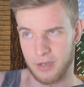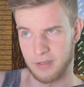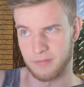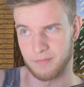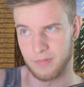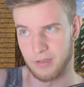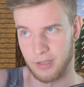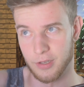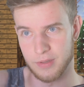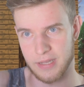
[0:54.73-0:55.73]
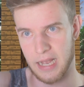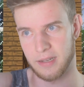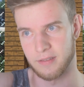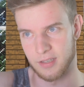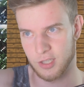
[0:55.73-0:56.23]
and use
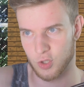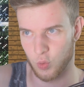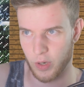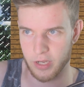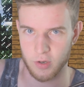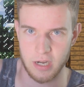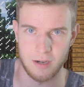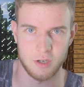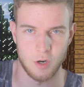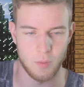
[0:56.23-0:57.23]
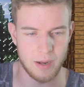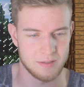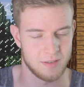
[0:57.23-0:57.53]
that to swing your character around.